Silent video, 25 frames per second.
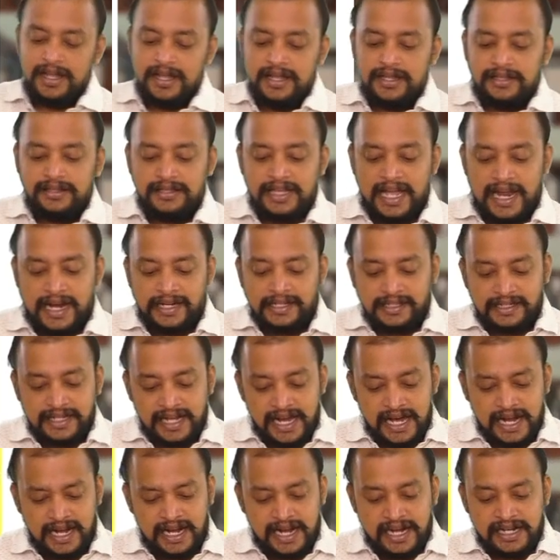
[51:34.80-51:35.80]
the
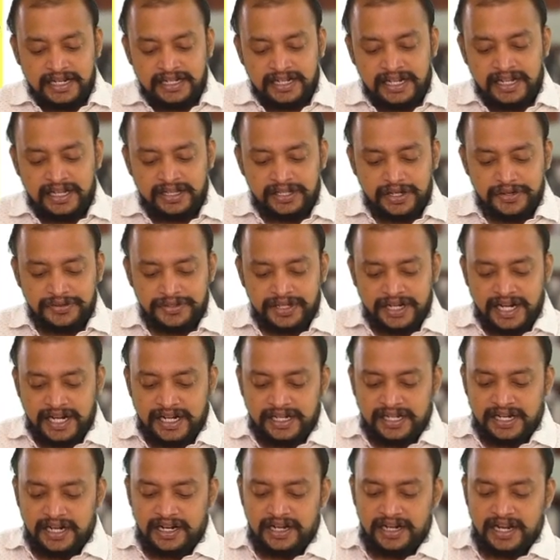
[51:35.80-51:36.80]
entire
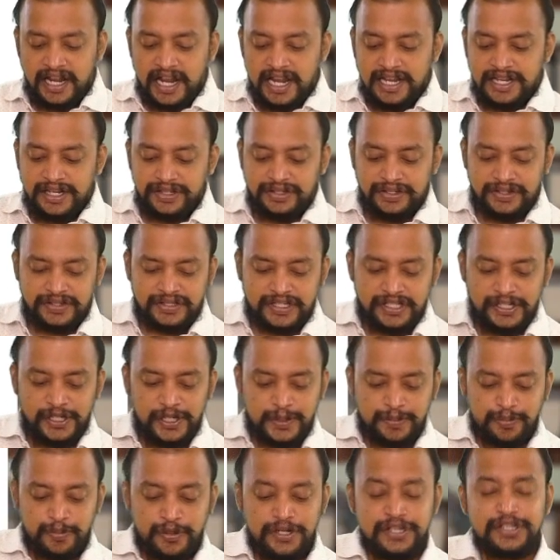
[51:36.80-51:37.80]
19,800 kgs of
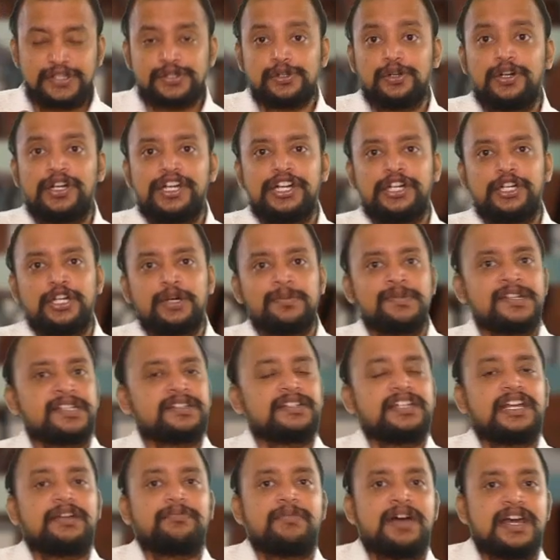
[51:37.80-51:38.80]
steel spoon is sold in
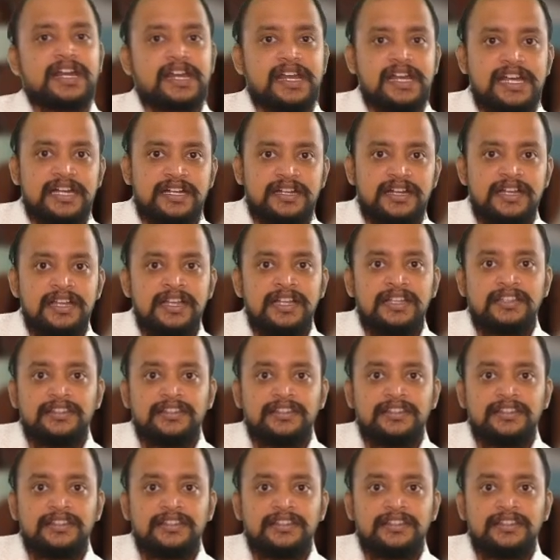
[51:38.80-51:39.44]
domestic market.